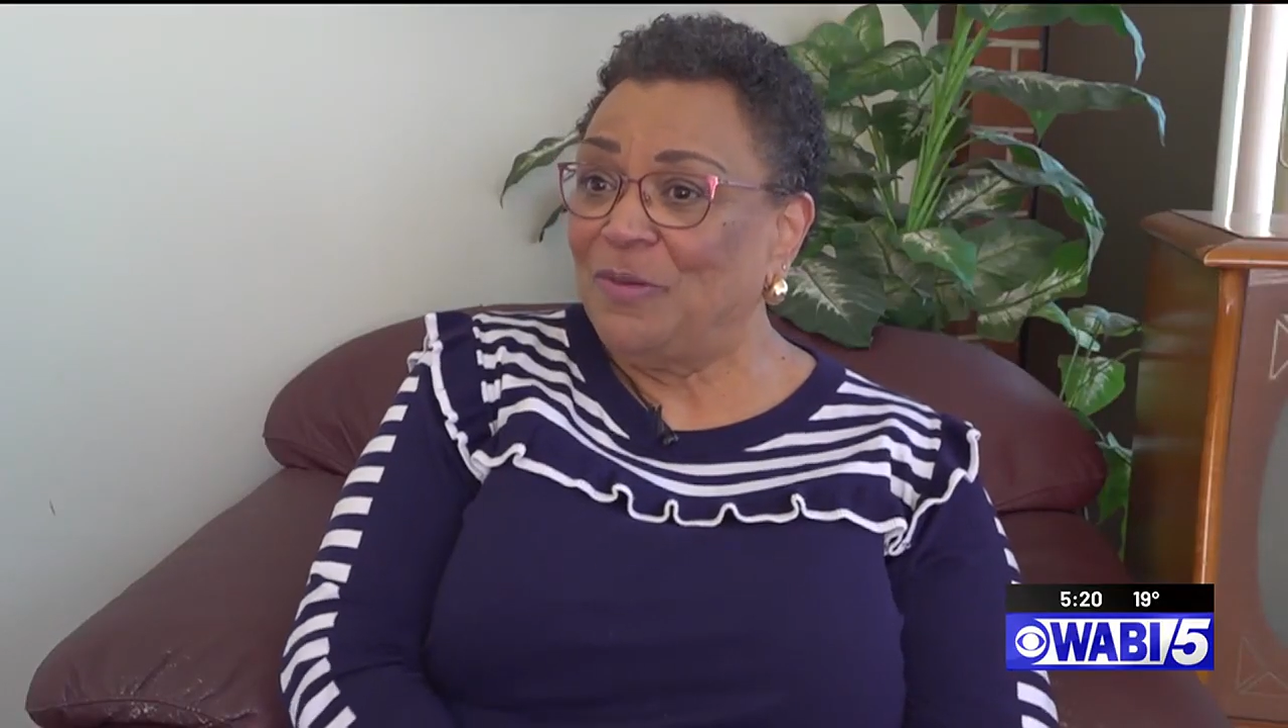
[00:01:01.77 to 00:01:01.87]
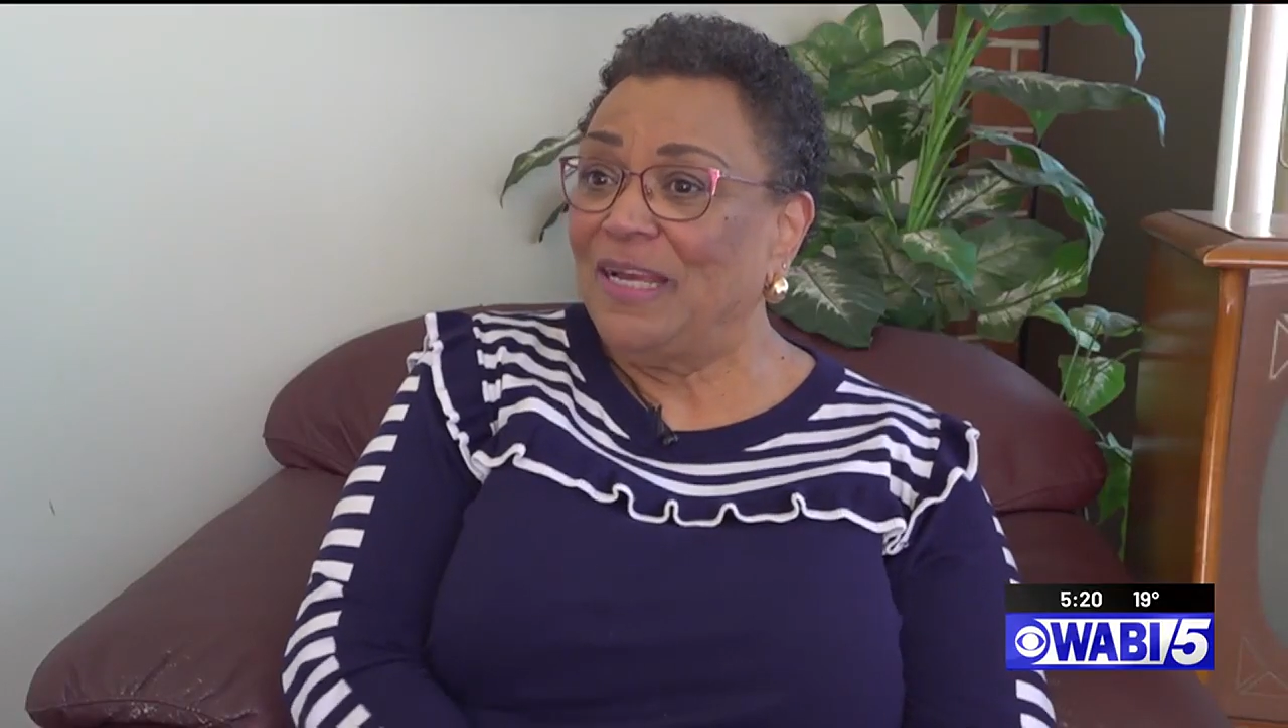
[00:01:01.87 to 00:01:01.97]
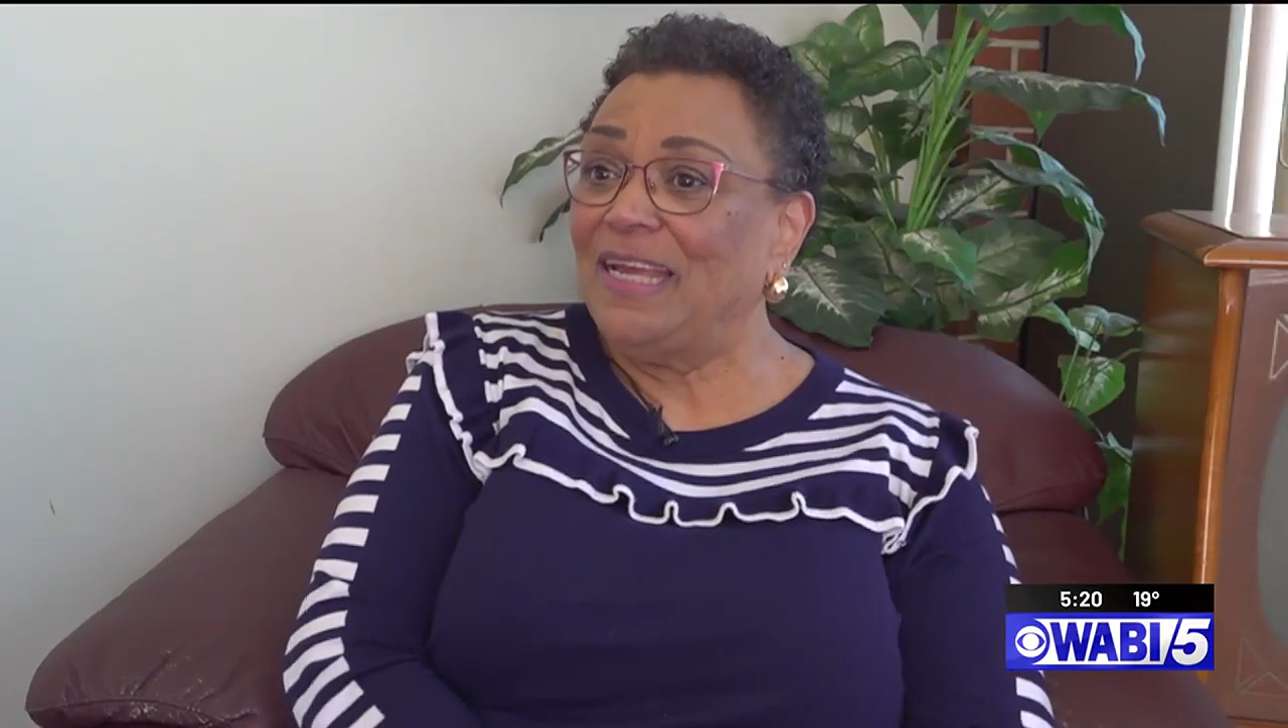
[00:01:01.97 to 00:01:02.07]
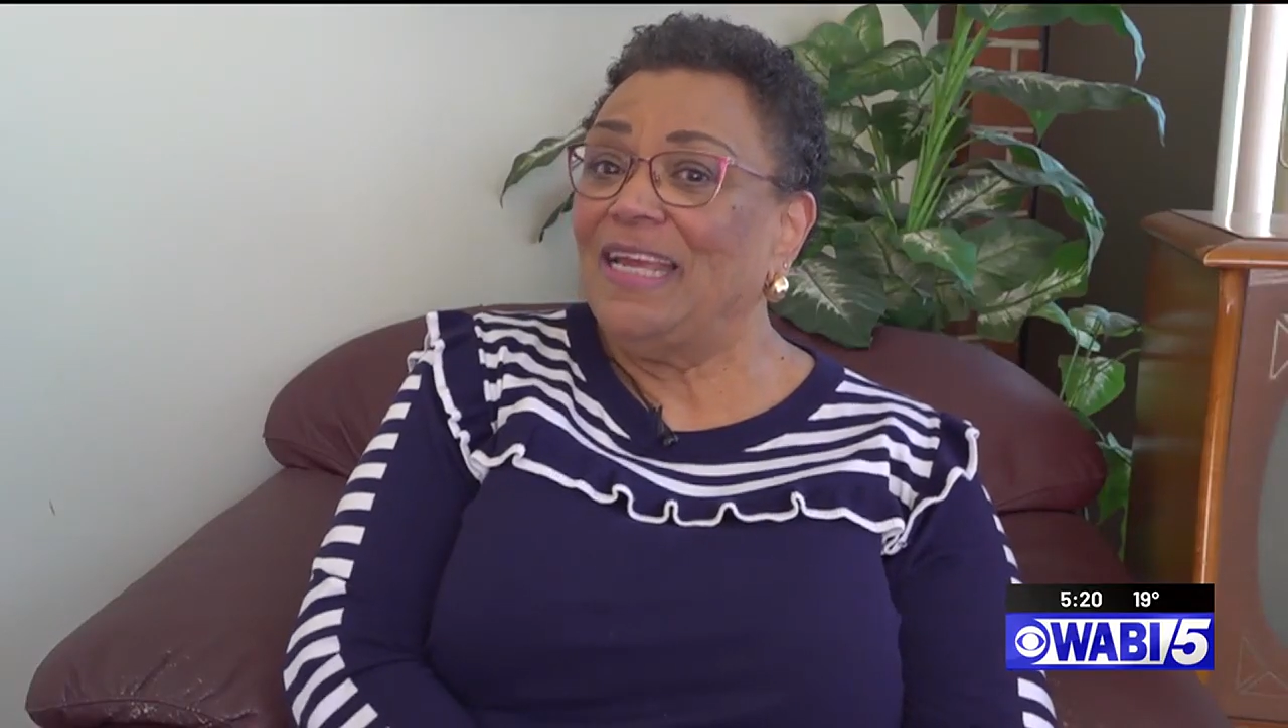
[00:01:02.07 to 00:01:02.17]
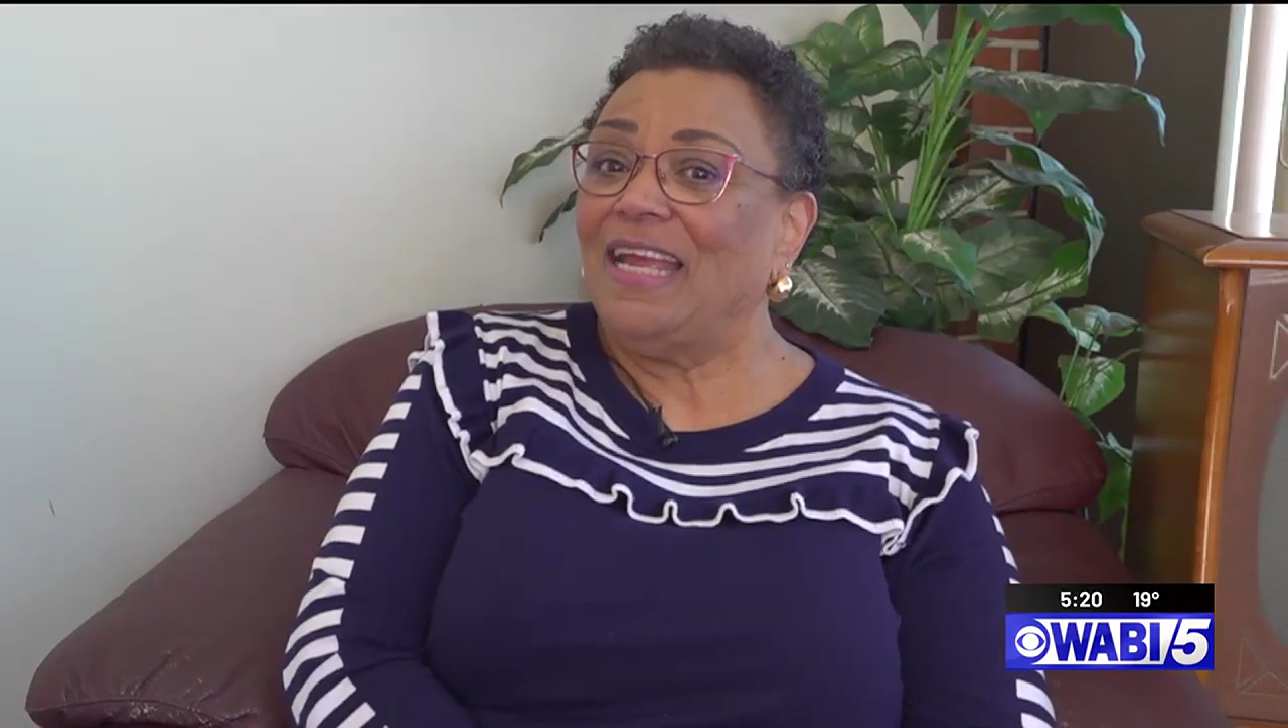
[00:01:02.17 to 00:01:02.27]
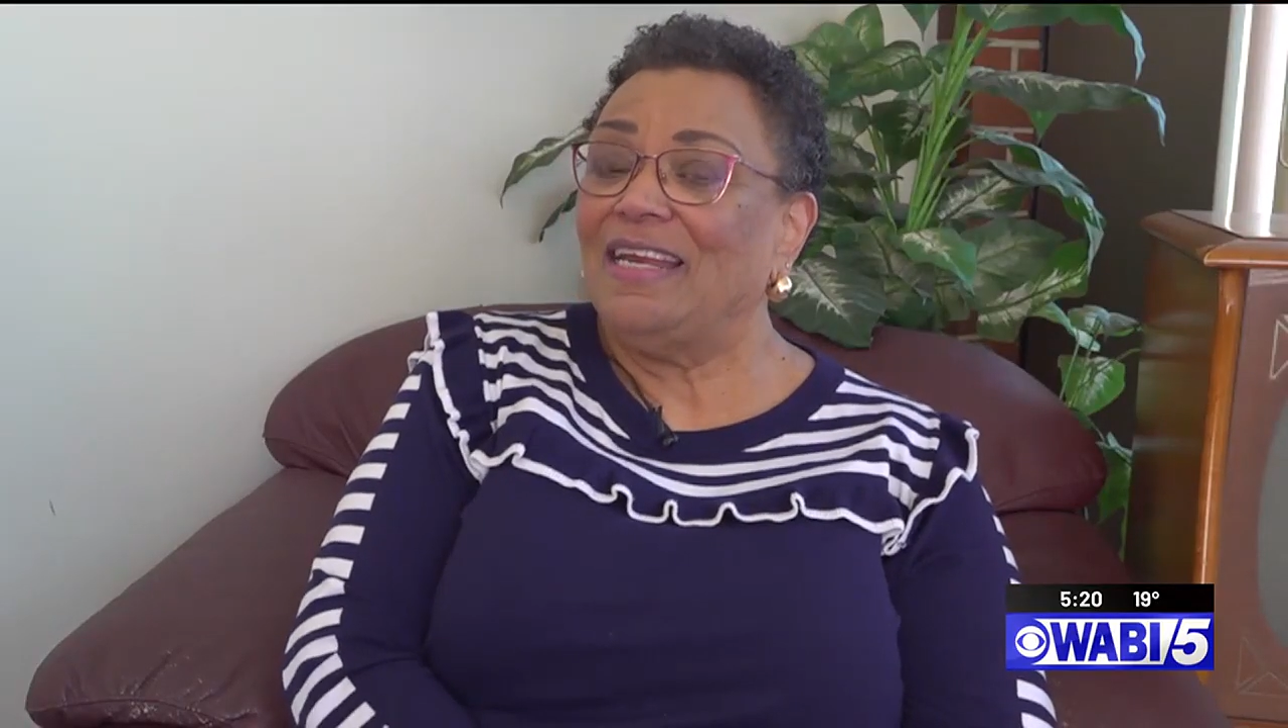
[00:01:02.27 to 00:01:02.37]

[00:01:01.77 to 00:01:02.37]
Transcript: away,